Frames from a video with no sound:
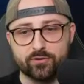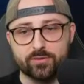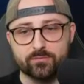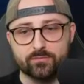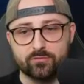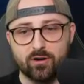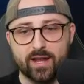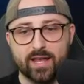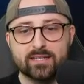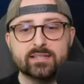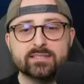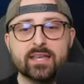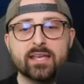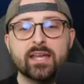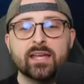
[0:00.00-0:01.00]
for him, right? It
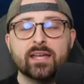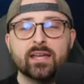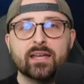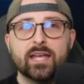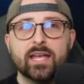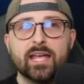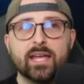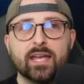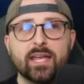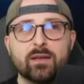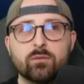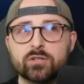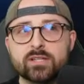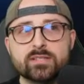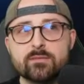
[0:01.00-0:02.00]

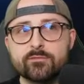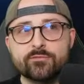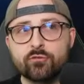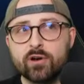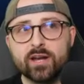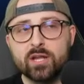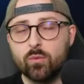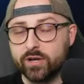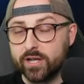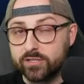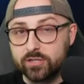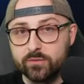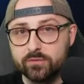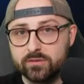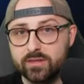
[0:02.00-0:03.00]
doesn't for anyone, I
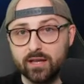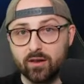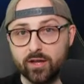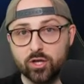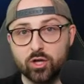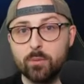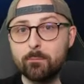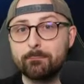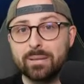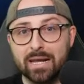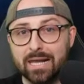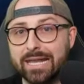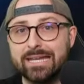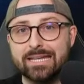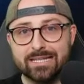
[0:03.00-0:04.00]
don't think, like
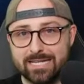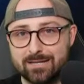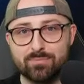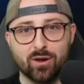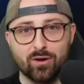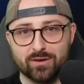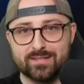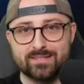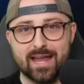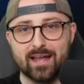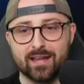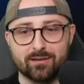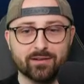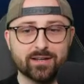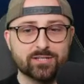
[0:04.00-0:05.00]
completely block
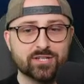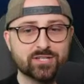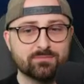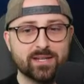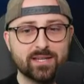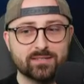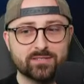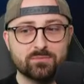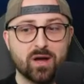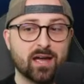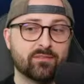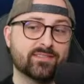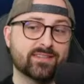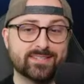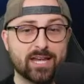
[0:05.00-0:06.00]
Saka. It just means you might
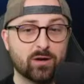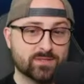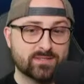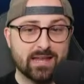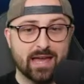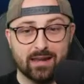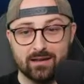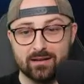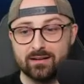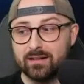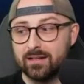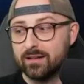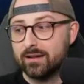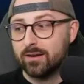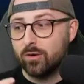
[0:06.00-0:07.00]
have to sell Salah
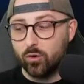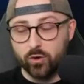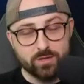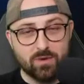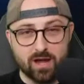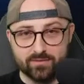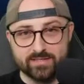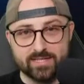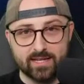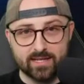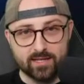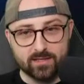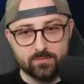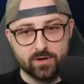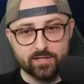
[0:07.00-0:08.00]
or you might have to take
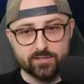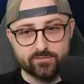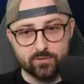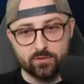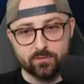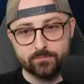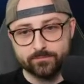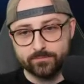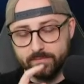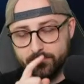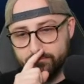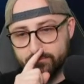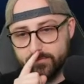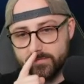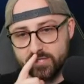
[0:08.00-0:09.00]
another -4.
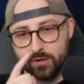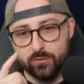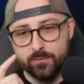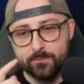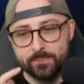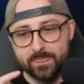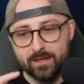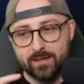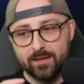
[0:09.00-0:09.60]
So